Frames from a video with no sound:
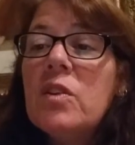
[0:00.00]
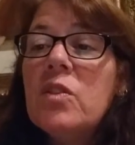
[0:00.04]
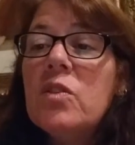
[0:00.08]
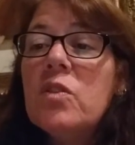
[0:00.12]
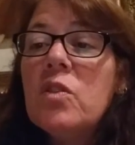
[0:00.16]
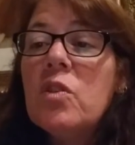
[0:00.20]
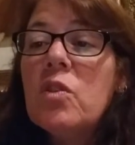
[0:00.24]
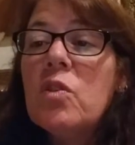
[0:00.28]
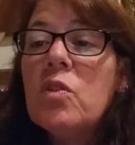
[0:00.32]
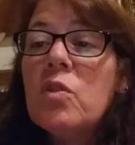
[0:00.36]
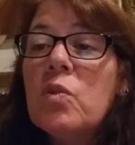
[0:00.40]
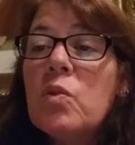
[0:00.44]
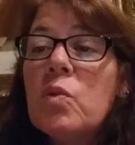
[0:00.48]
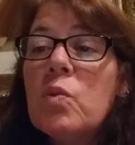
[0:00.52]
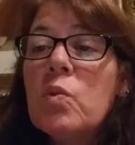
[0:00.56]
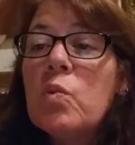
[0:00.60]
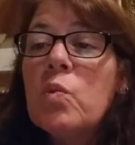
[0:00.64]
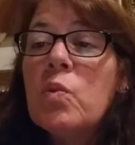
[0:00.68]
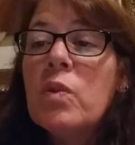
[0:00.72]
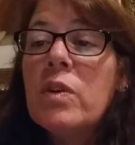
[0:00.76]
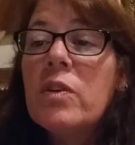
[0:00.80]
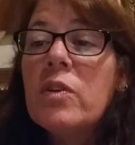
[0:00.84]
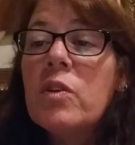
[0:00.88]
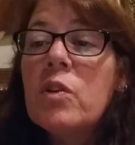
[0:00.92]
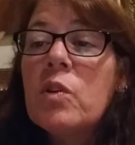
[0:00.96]
So
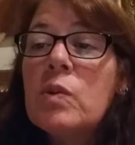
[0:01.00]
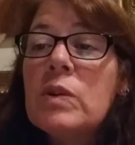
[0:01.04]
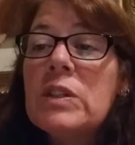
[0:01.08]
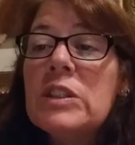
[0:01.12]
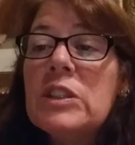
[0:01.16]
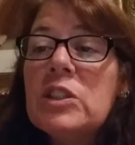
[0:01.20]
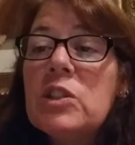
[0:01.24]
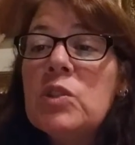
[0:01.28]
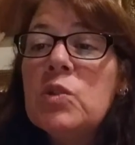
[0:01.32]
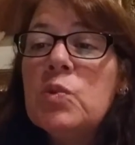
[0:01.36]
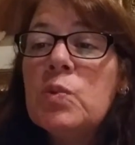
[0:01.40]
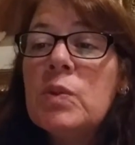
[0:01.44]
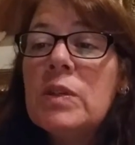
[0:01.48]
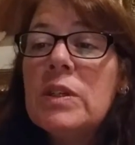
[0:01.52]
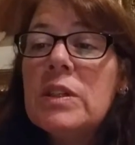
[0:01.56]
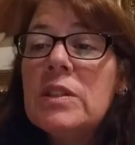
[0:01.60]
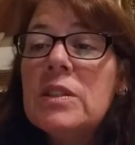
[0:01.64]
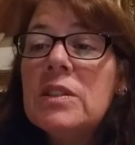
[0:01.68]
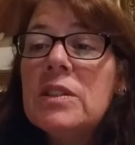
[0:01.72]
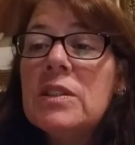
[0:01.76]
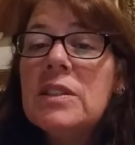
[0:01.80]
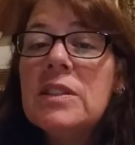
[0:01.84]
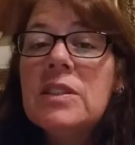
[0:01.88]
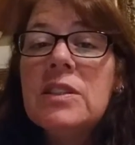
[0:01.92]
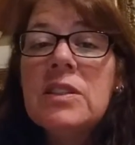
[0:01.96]
one of her questions
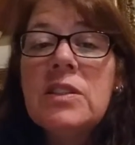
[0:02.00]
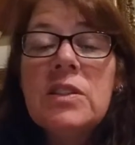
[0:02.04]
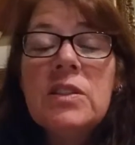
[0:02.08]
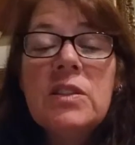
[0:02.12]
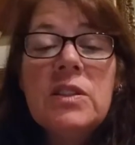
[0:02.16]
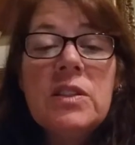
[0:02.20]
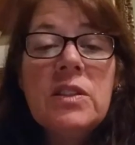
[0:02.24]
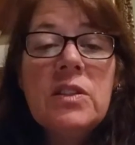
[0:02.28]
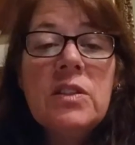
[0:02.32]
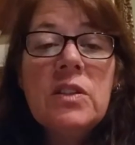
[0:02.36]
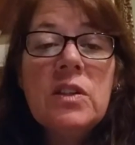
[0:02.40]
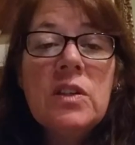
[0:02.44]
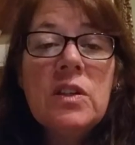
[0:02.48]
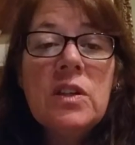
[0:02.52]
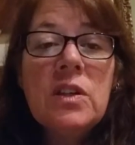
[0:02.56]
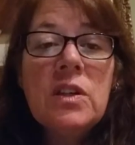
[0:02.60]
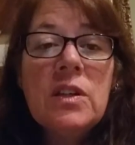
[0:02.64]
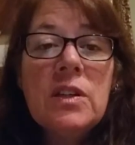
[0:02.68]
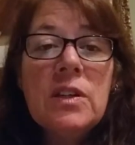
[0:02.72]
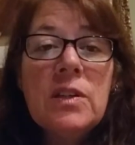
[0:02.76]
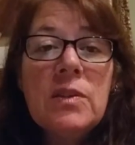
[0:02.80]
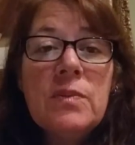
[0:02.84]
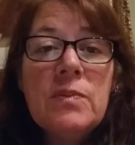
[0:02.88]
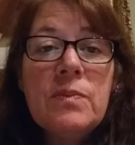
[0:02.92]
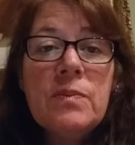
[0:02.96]
was,
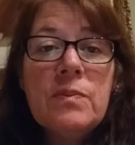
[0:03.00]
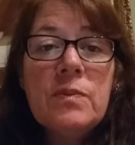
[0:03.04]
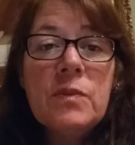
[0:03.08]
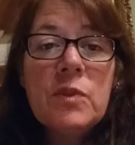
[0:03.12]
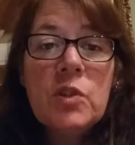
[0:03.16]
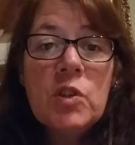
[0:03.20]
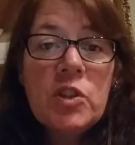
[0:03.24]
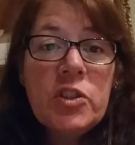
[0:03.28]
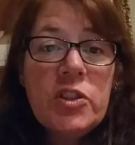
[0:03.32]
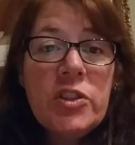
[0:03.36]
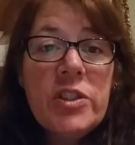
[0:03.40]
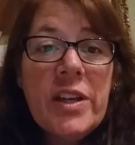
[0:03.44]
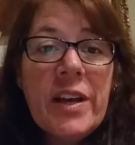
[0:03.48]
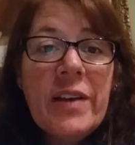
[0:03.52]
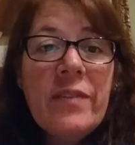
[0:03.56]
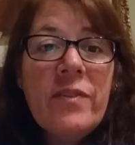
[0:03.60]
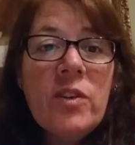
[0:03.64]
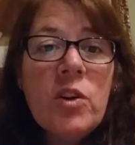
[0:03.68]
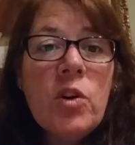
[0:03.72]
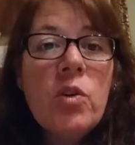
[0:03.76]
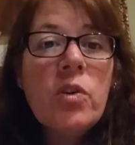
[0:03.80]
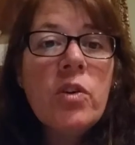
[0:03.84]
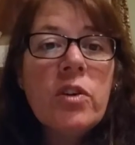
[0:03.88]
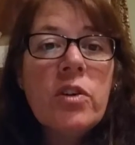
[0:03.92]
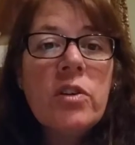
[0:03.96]
could she have
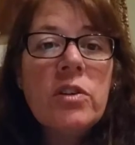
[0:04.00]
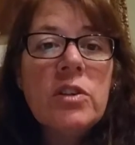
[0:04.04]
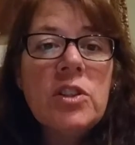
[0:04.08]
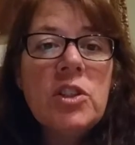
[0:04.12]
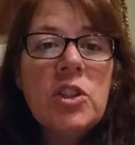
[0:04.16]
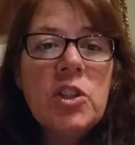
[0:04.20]
yogurt?